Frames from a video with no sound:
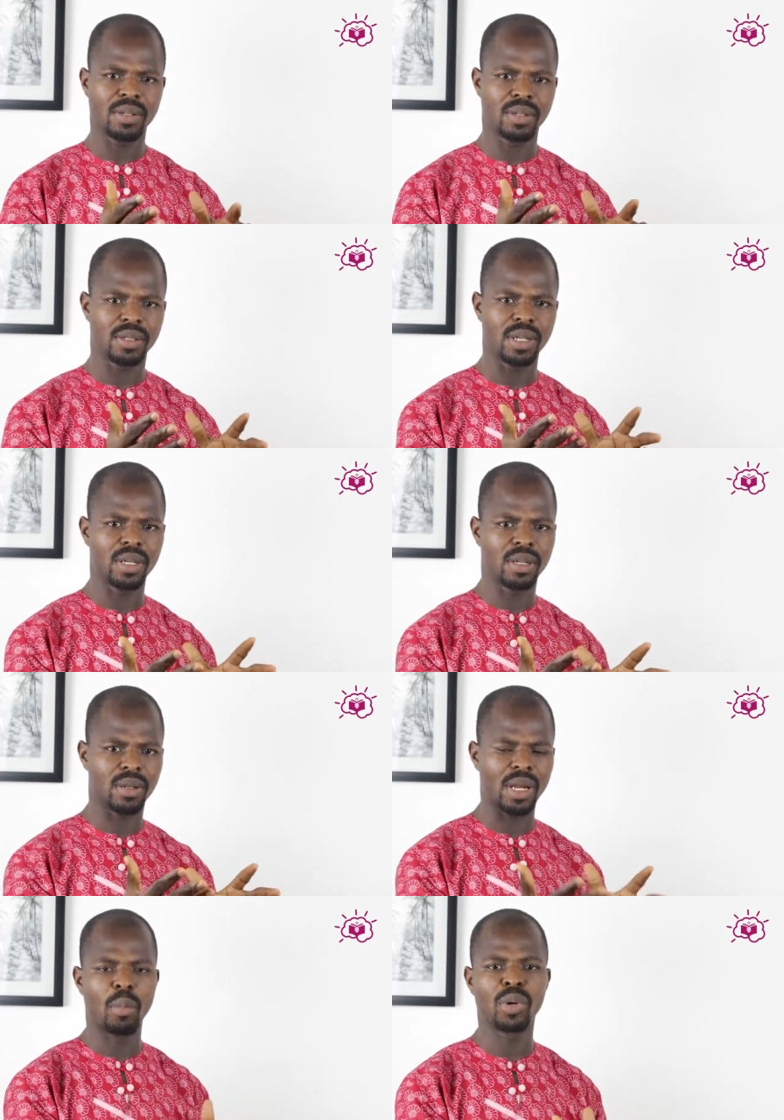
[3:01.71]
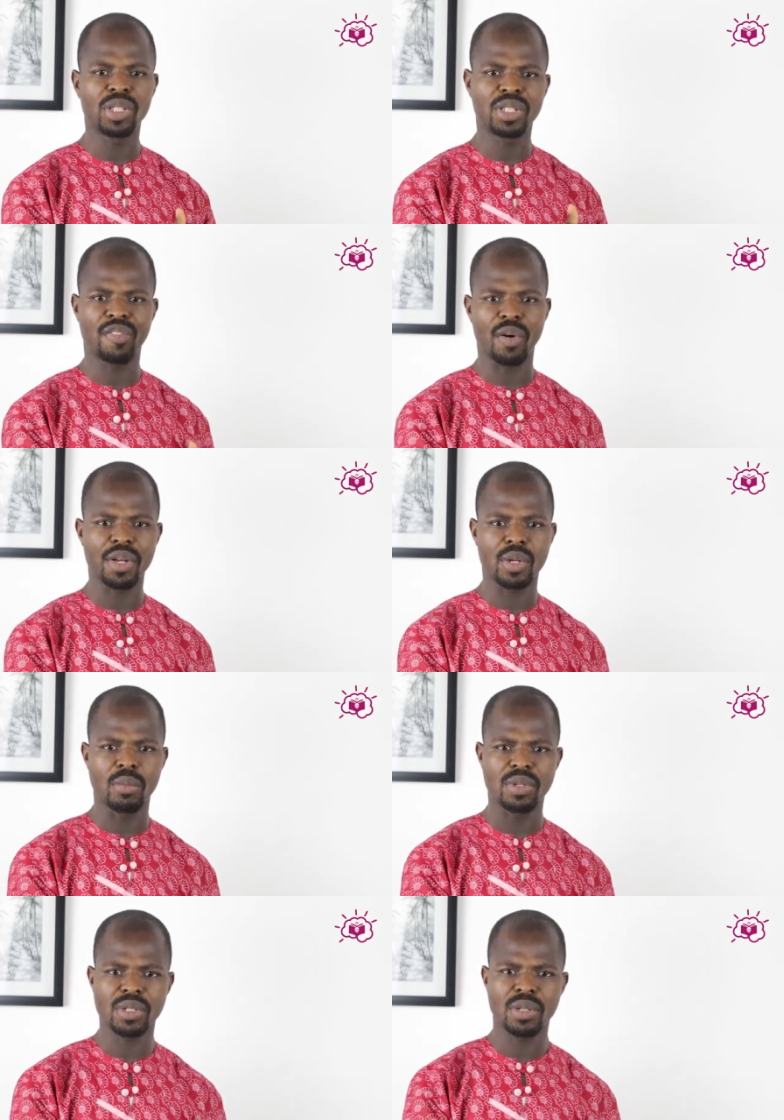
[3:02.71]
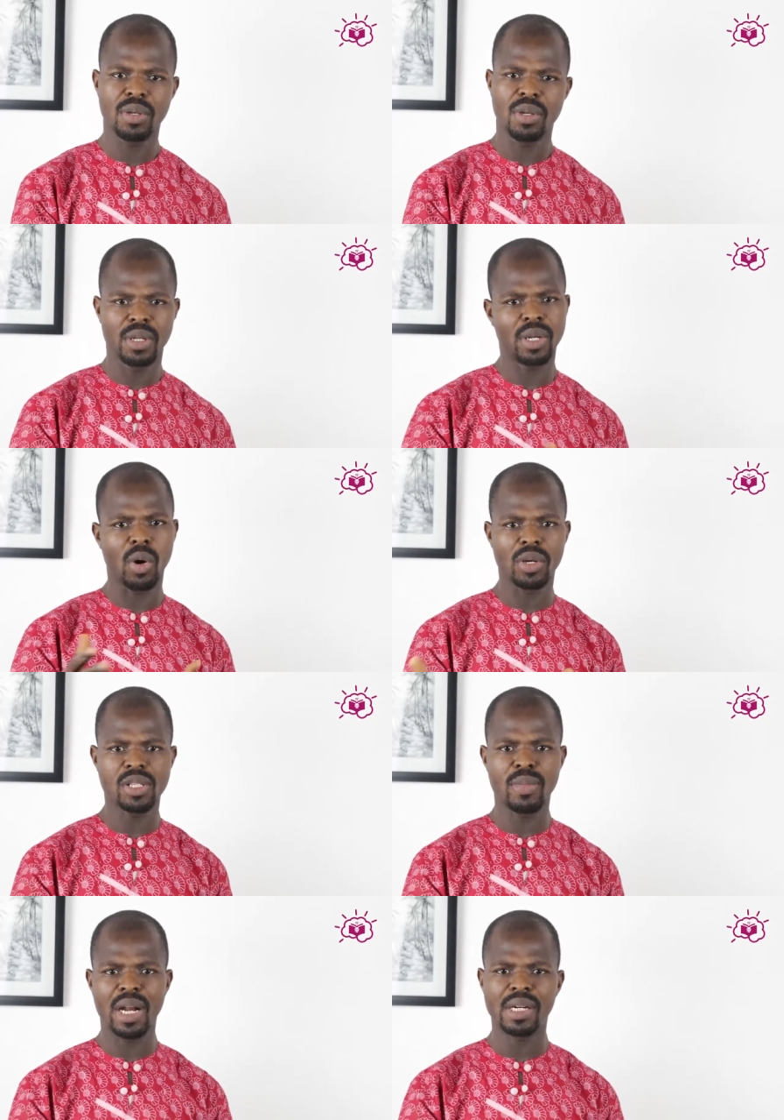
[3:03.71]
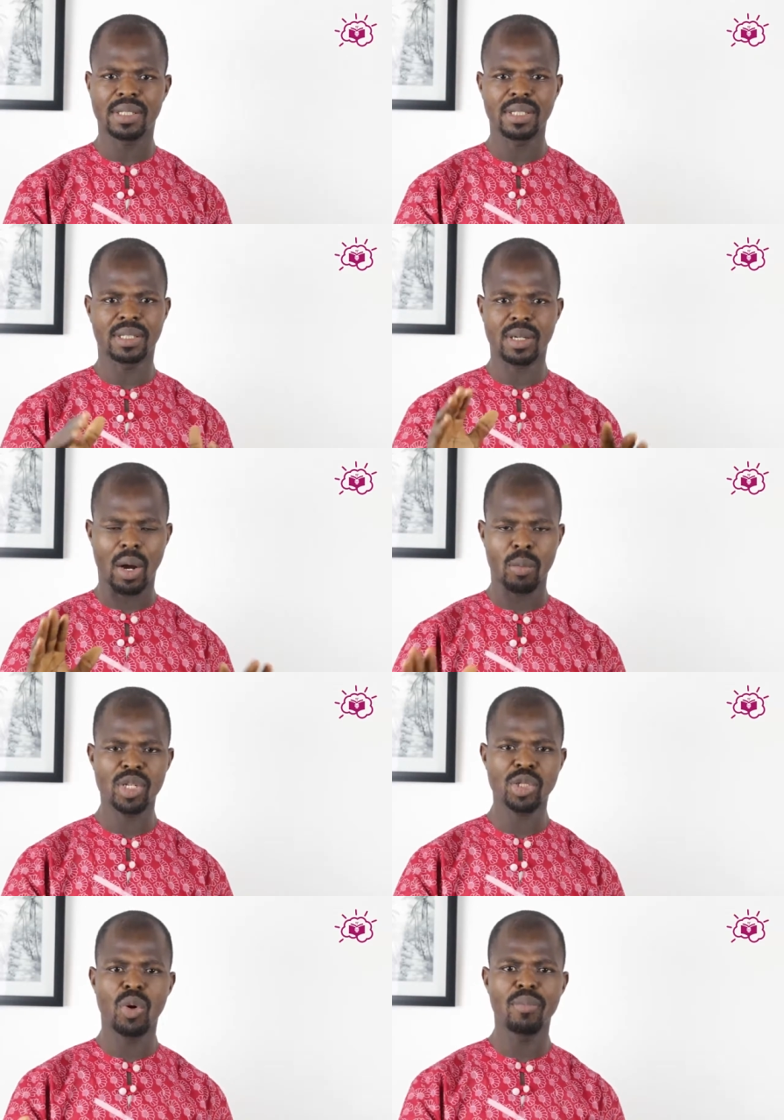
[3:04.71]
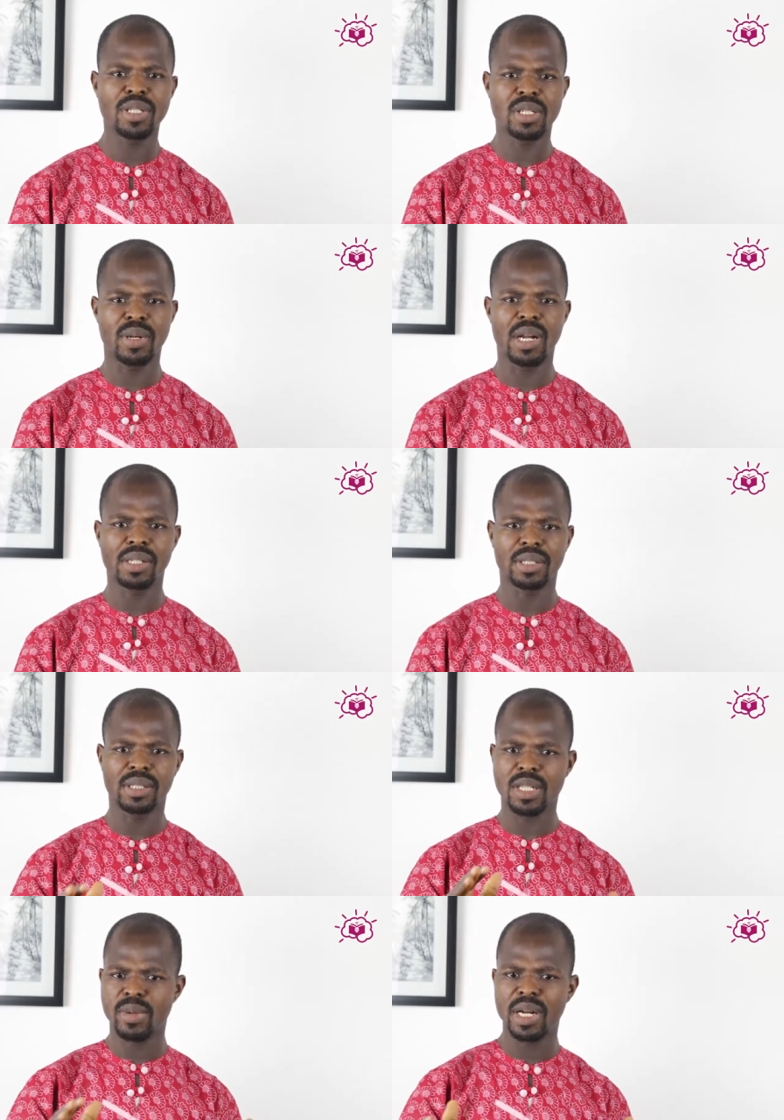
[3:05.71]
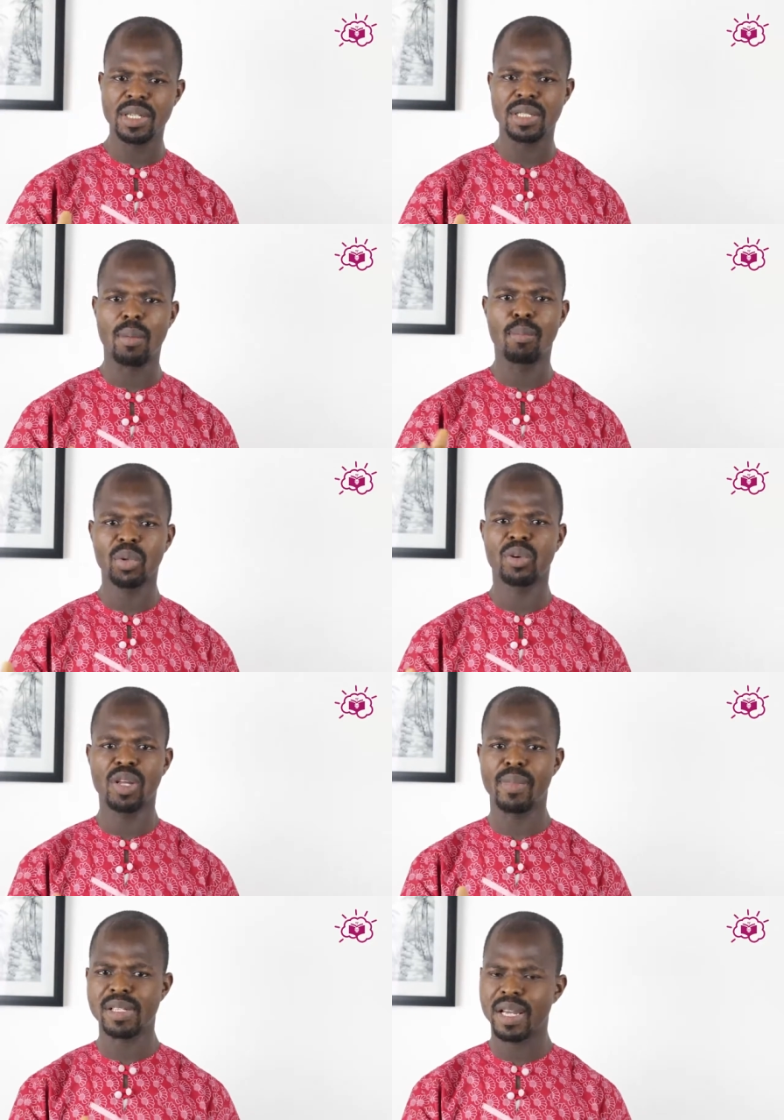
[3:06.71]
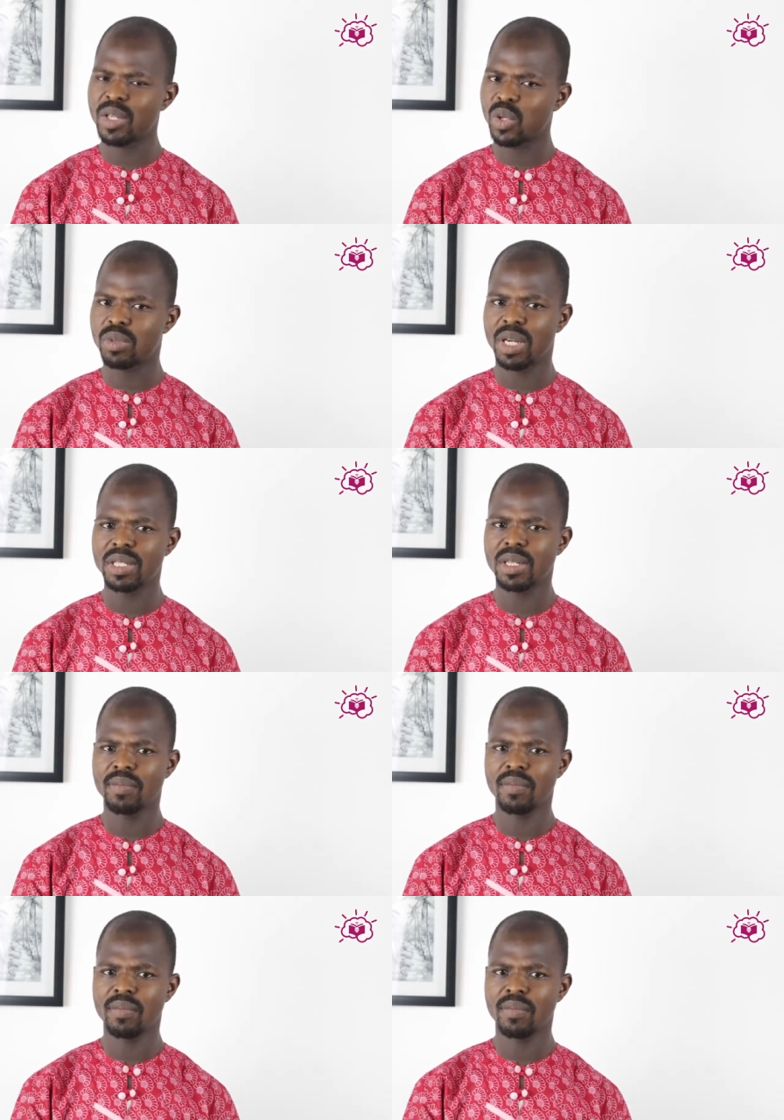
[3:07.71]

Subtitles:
the laboratory for economics. Then on similarities, I'll mention one basic similarity. The similarity is that both of them are science subjects.